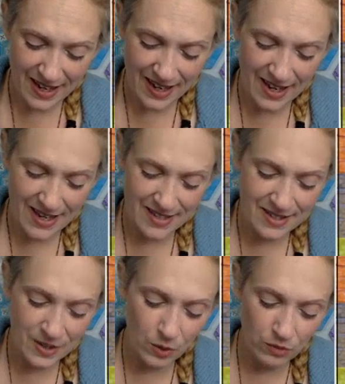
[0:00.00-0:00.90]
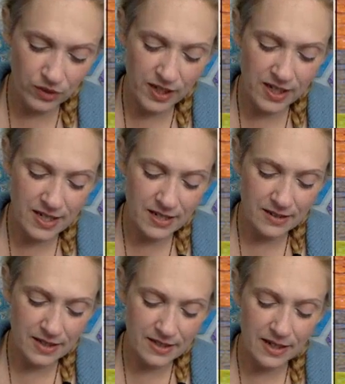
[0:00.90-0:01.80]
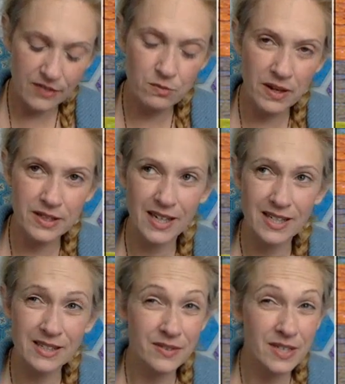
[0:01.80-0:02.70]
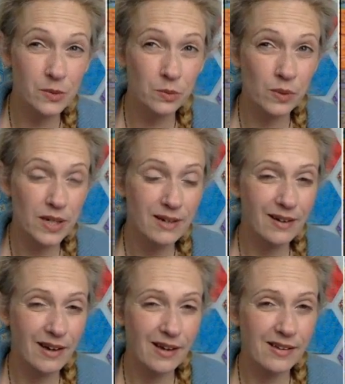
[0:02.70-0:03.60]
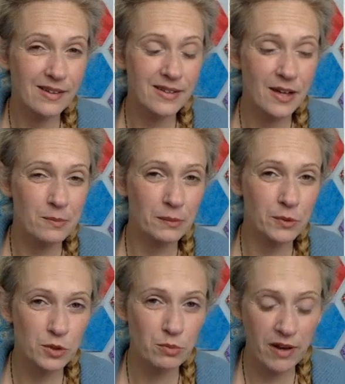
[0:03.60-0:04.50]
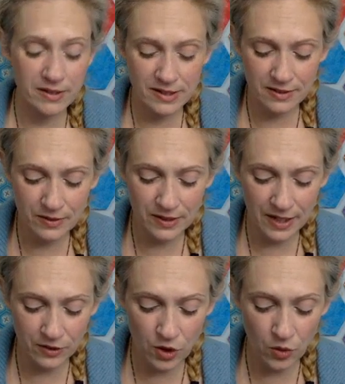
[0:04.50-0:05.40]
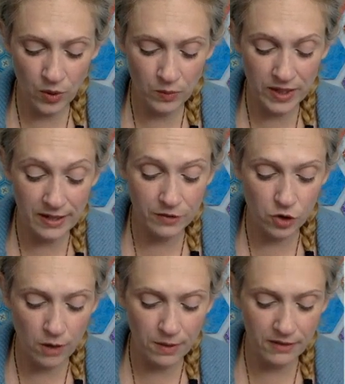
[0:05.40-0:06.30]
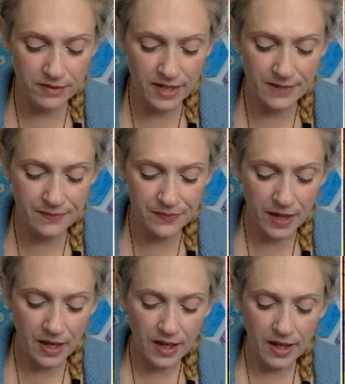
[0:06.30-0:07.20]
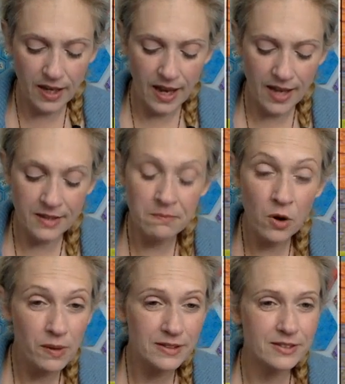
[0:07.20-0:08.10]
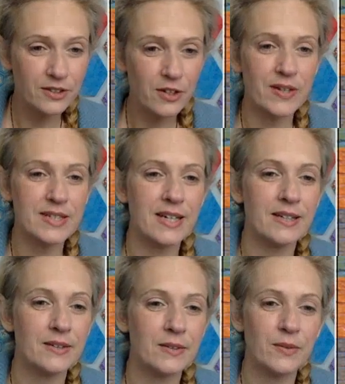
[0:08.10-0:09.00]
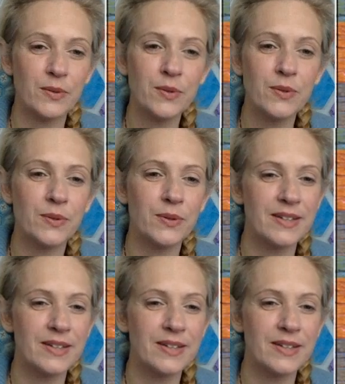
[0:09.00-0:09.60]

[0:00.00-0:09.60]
And hopefully, let's say even by the end of this week, I'll be able to respond to you and let you know when we can have a drop-off day. And the mobile studio idea, whew.